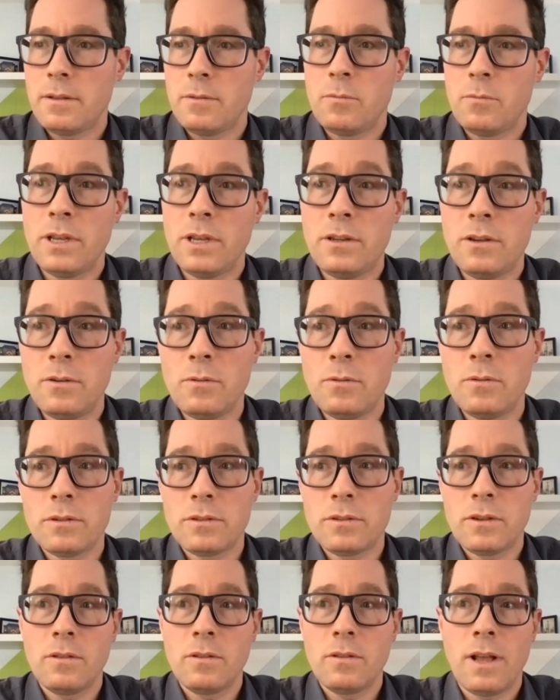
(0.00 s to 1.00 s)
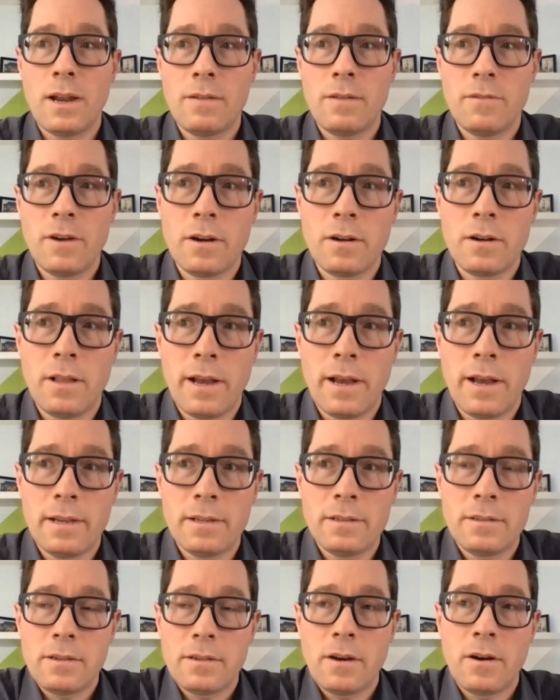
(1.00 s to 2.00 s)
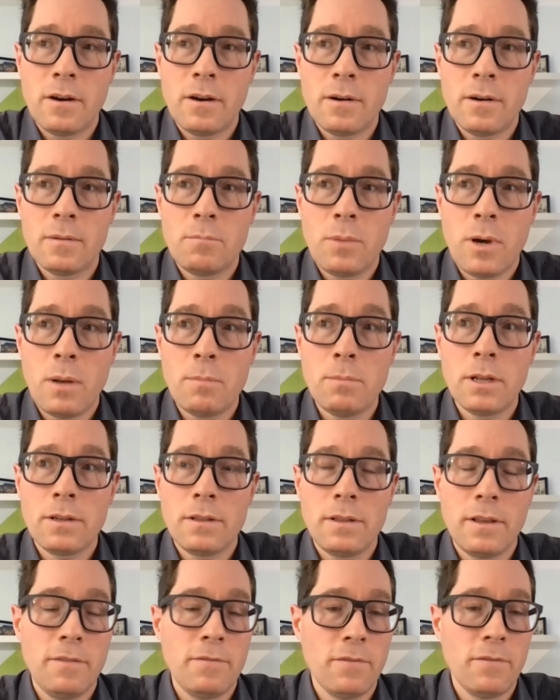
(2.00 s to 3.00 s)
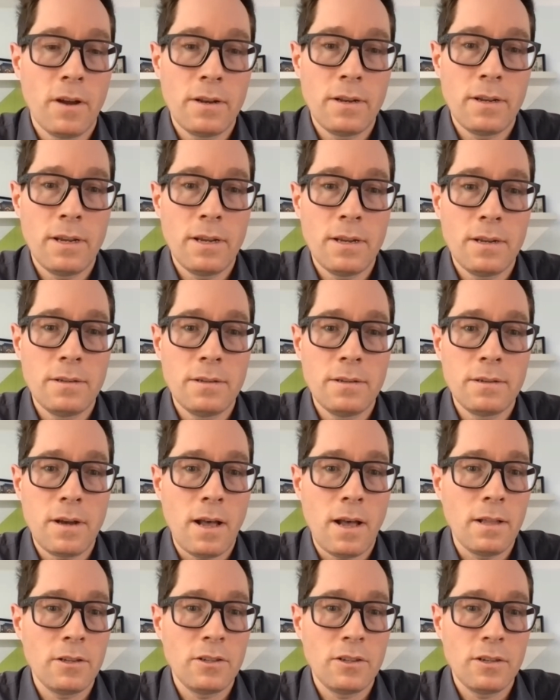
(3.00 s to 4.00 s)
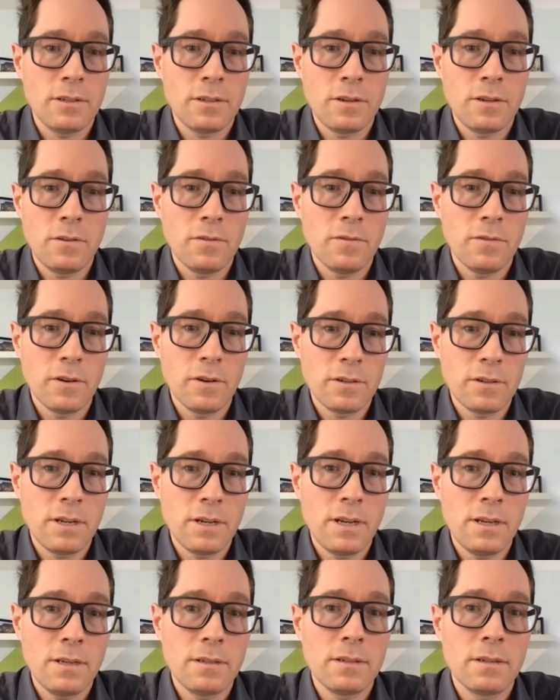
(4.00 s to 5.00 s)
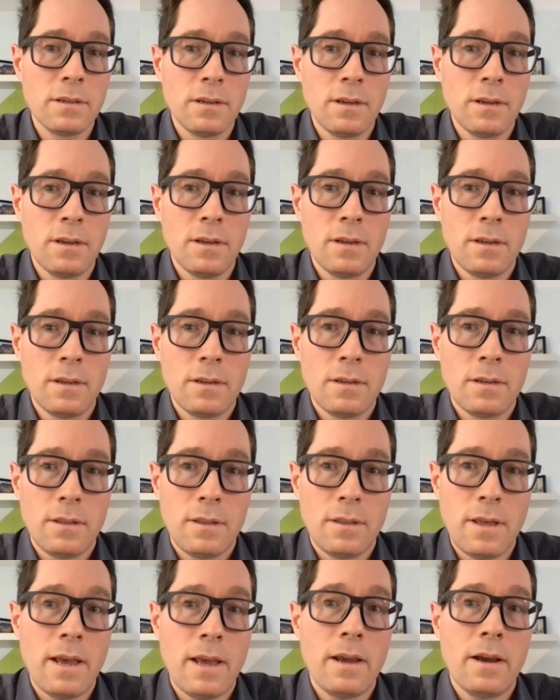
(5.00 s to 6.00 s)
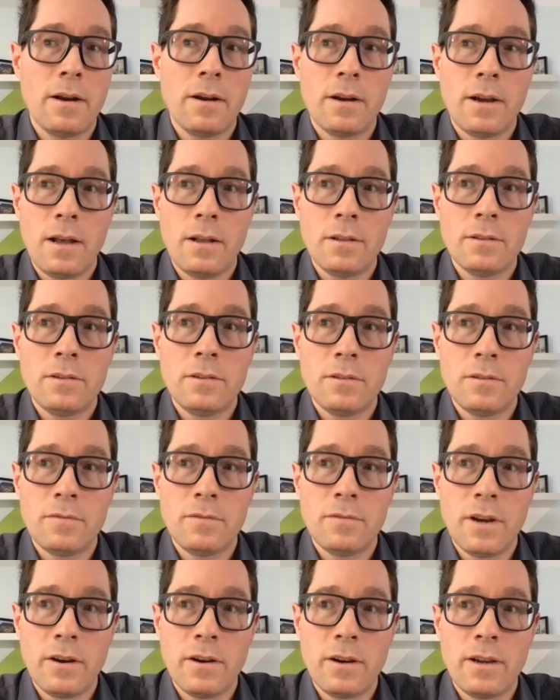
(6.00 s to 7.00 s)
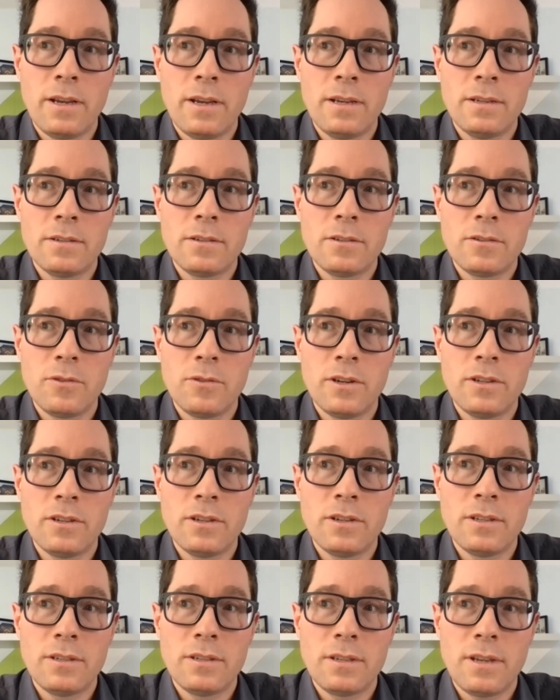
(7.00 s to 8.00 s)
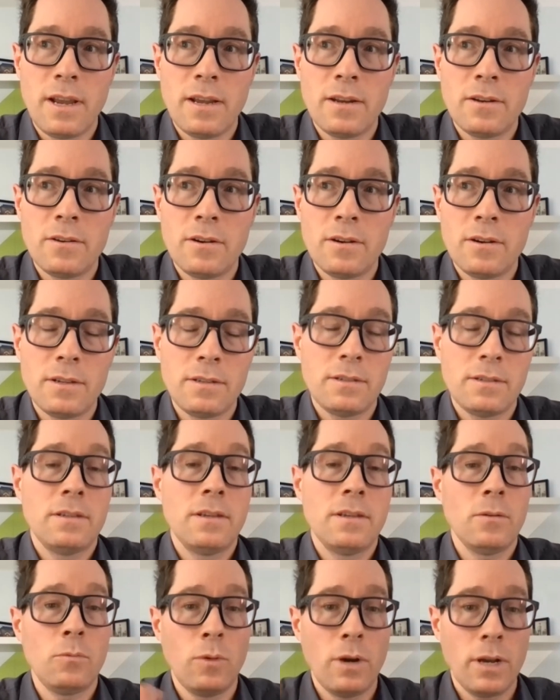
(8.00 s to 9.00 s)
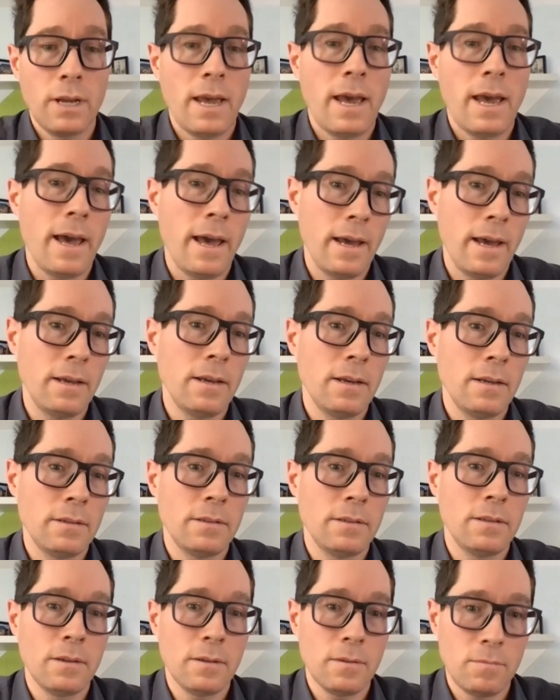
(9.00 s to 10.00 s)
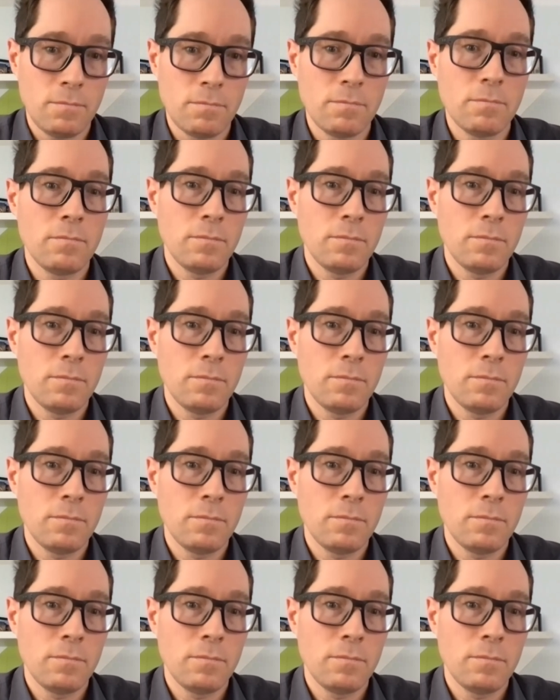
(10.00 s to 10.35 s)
we do so a lot of our clients are publicly funded colleges and universities they are held to a very stringent standard. It's still WCAG as the